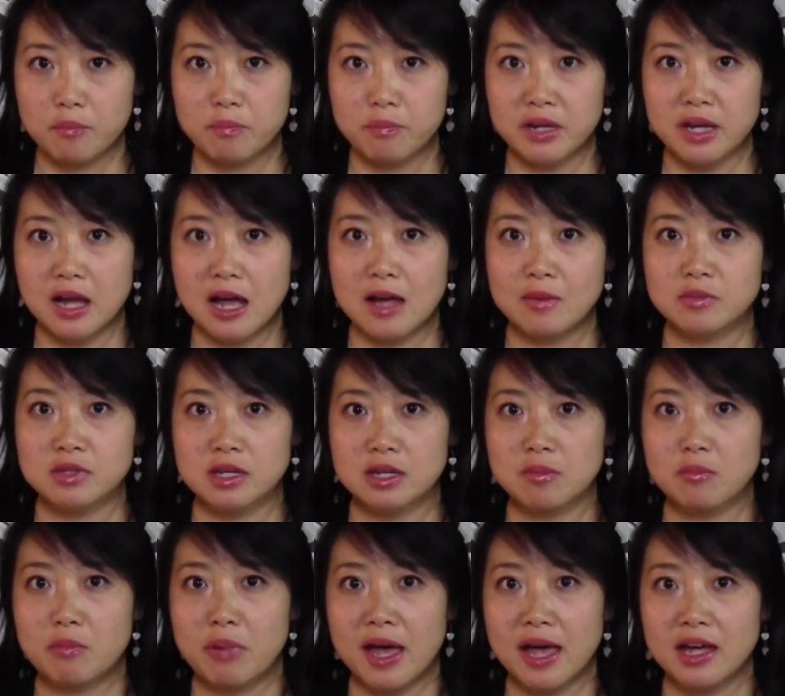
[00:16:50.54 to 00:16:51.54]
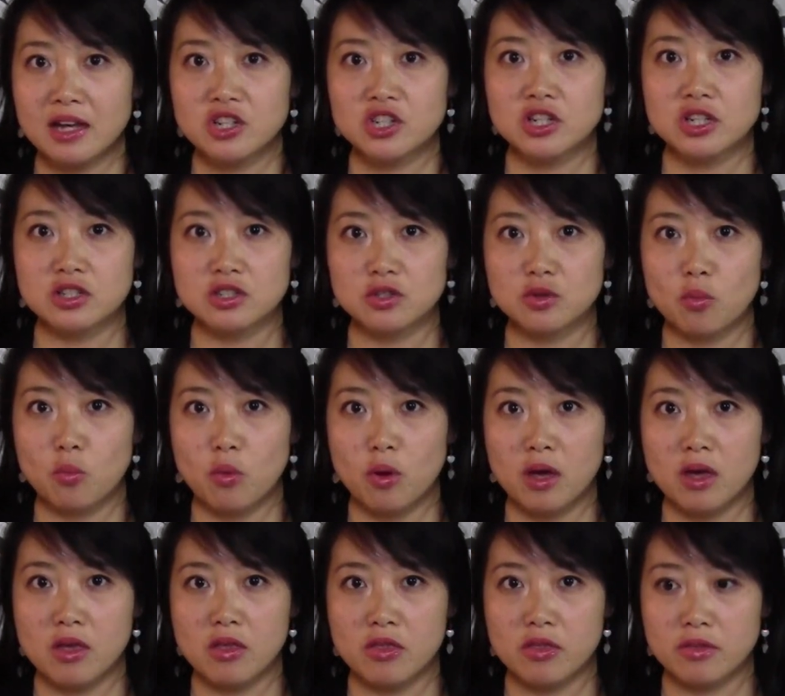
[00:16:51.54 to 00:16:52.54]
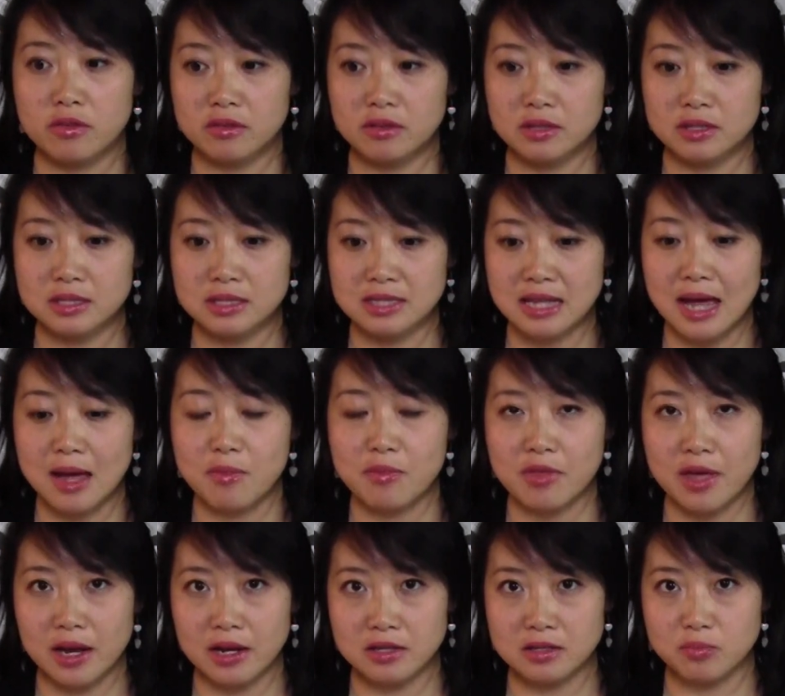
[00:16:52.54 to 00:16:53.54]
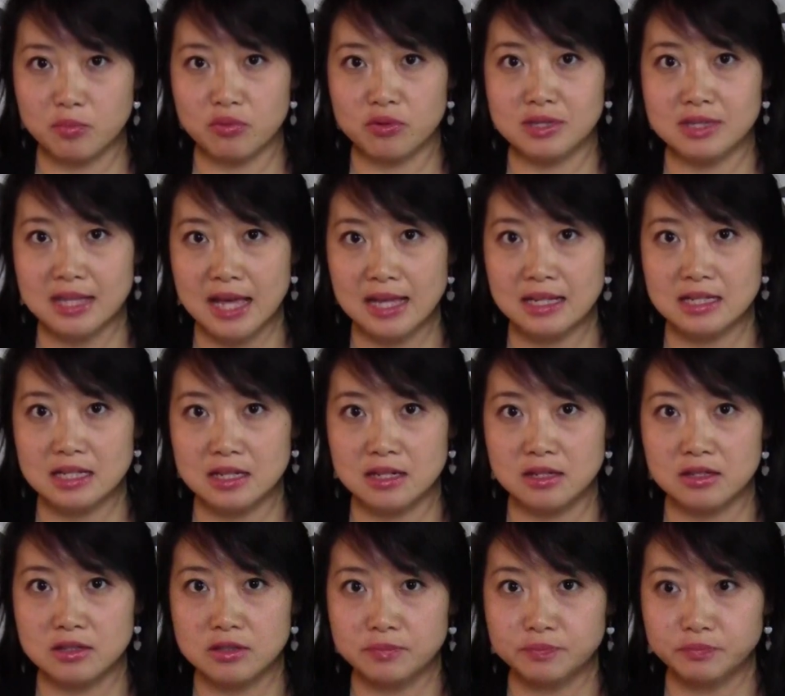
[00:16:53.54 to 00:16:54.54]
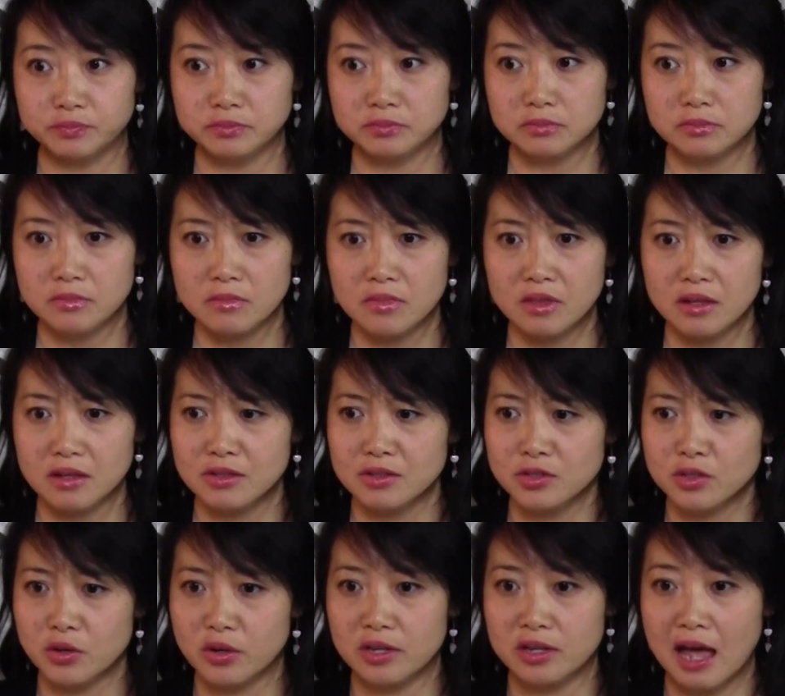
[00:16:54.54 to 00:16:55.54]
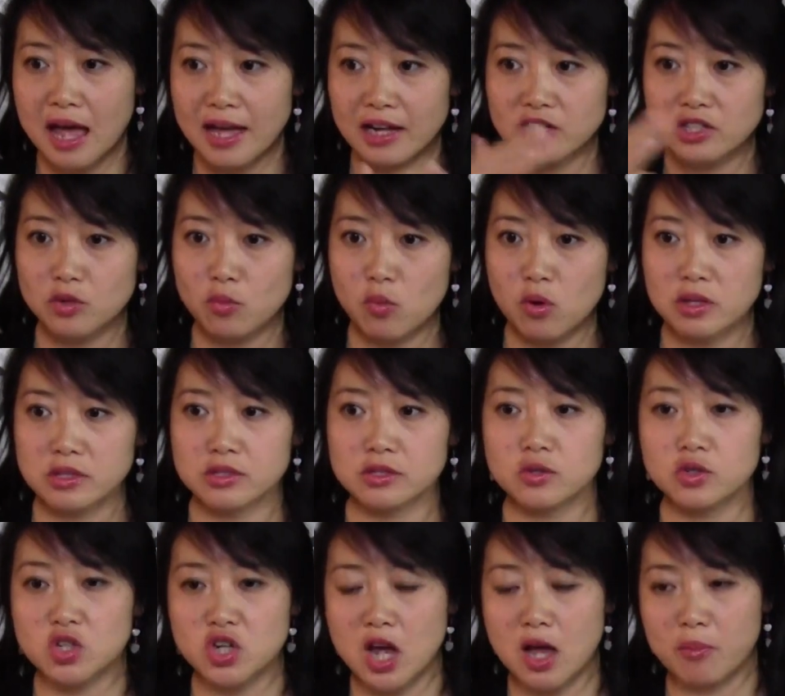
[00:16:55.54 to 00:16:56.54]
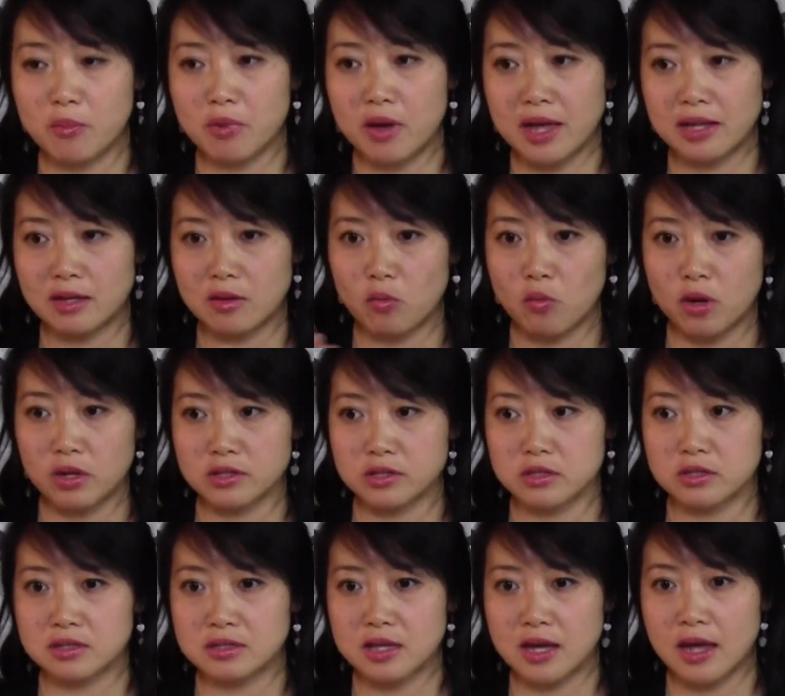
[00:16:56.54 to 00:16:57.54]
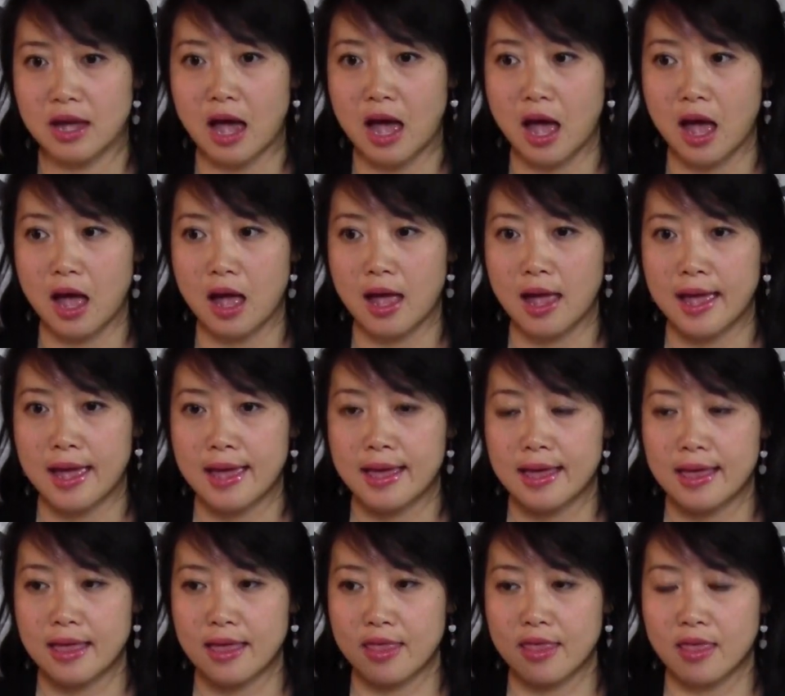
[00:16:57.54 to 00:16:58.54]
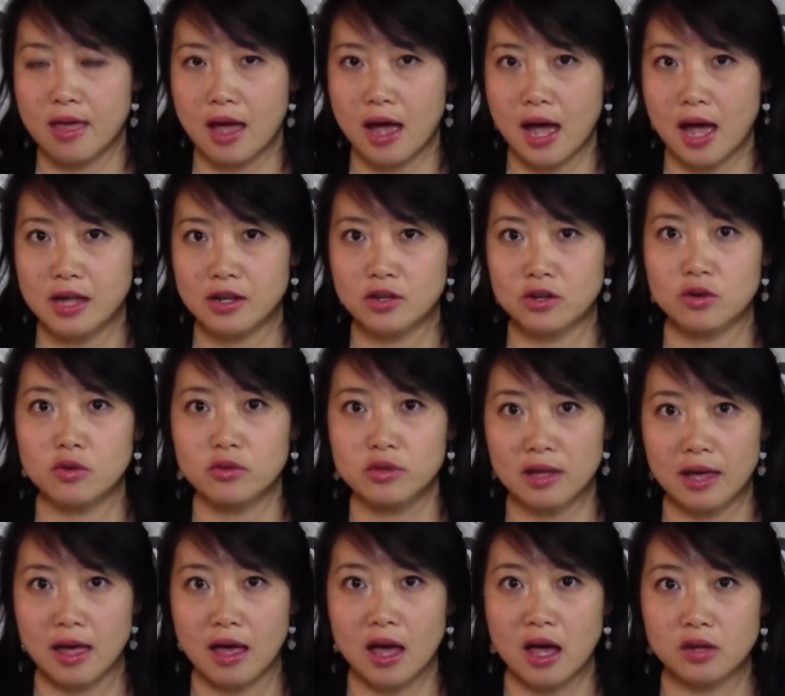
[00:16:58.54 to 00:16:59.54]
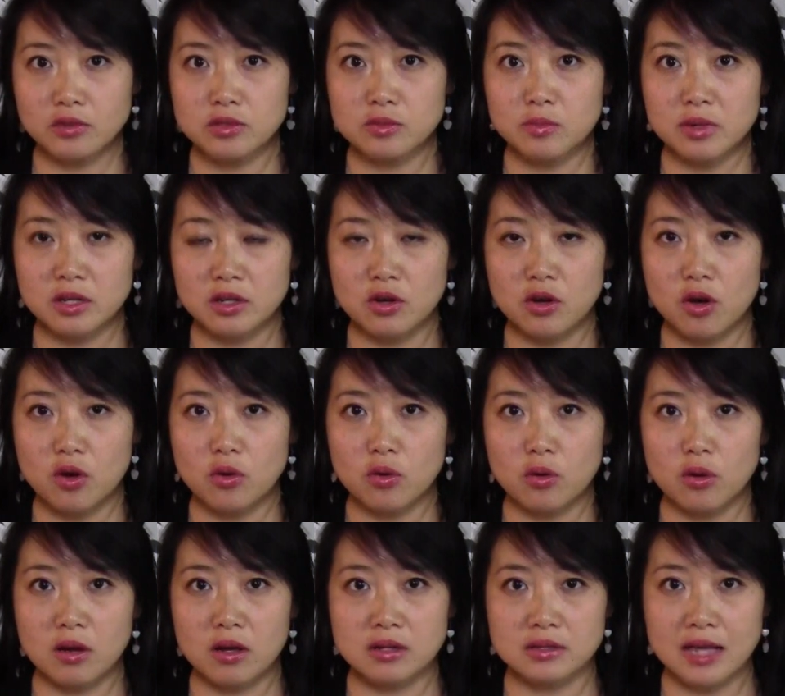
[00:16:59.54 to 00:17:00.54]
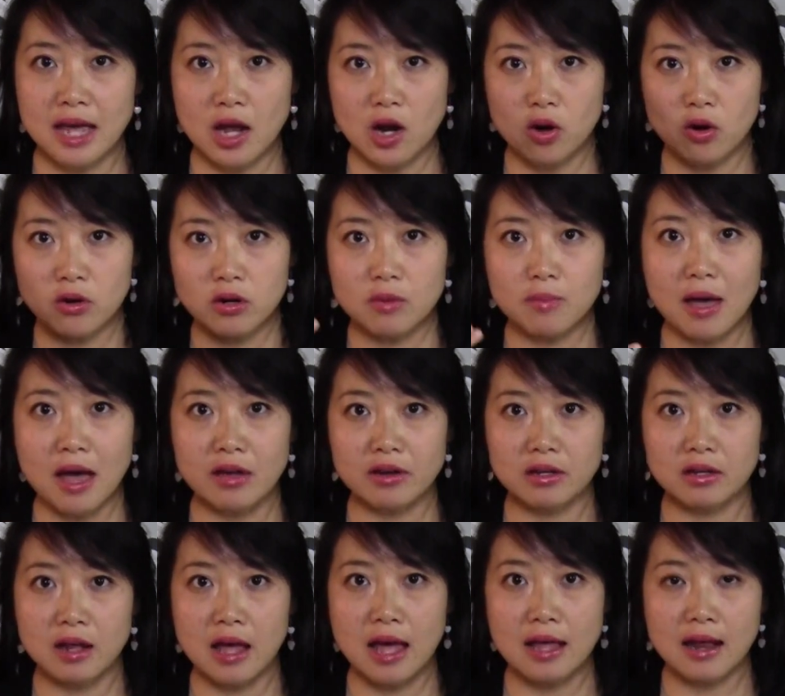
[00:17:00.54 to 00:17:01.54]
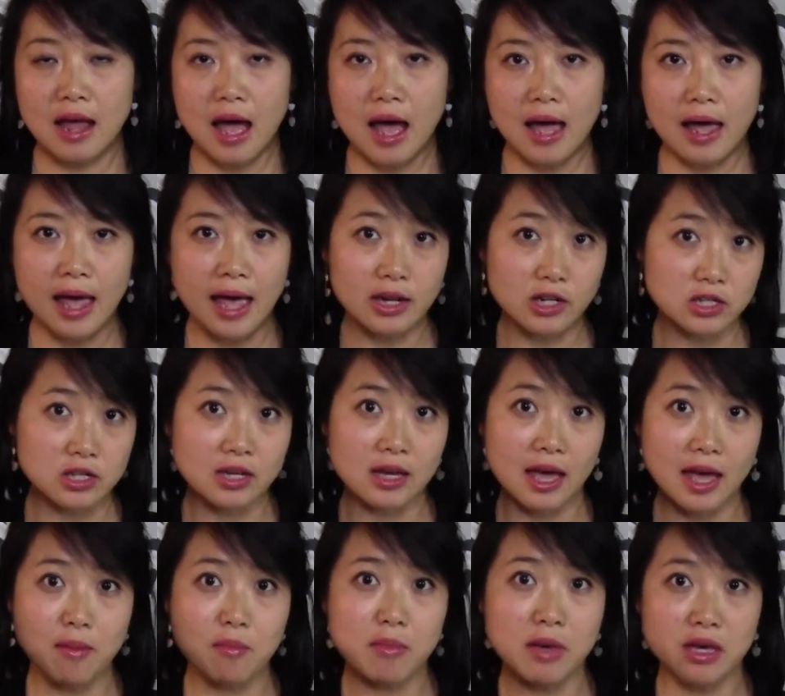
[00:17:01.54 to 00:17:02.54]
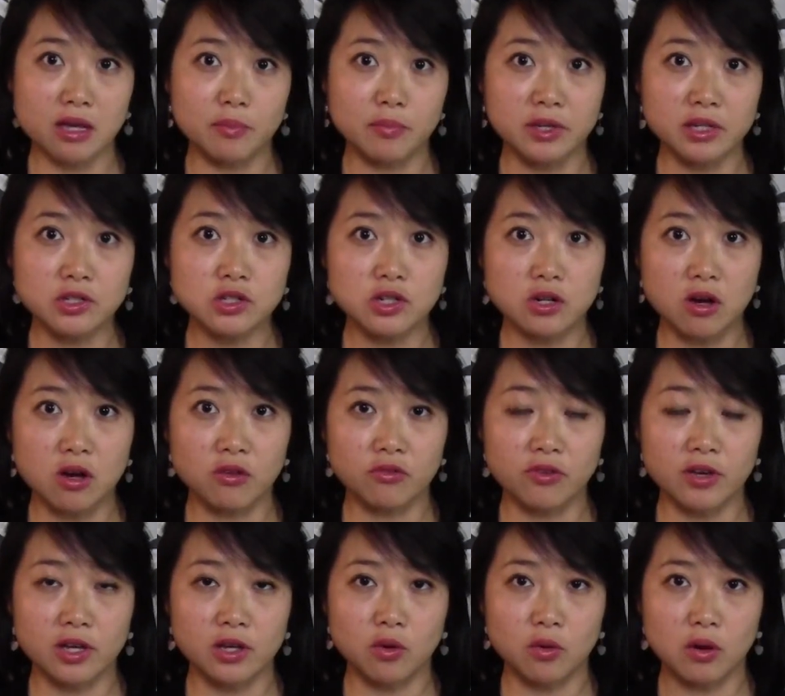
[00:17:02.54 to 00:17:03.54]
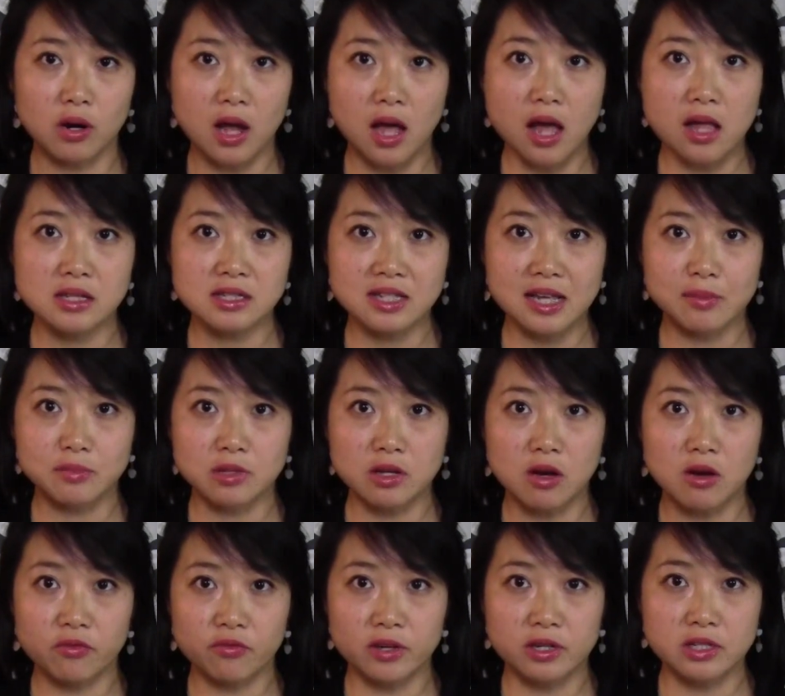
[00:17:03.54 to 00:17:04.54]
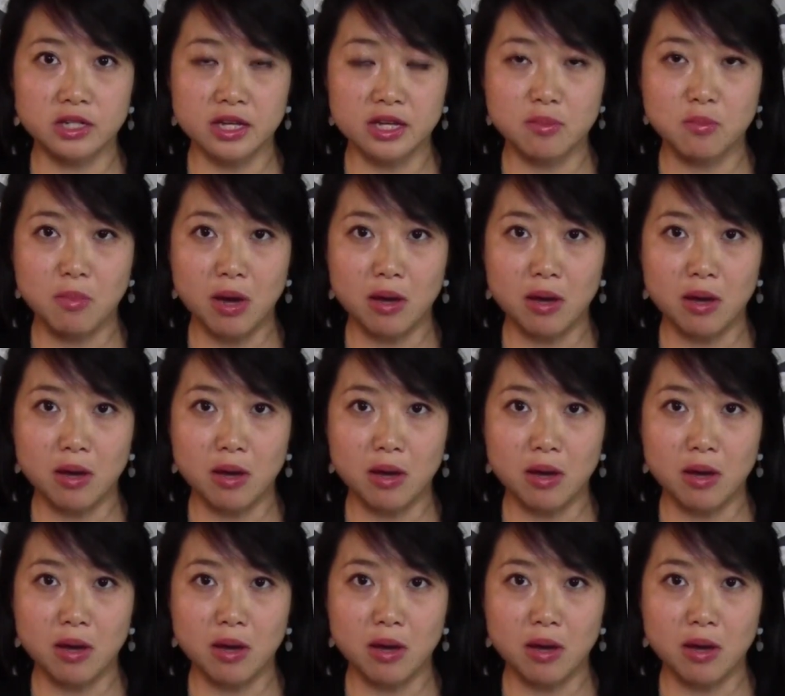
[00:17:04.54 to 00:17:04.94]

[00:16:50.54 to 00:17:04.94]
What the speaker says: becomes impatient with the step that is presented. So it actually wants to jump and wants to say, I know the ultimate goal because I heard about it, and I actually can make a picture of it or a concept of it in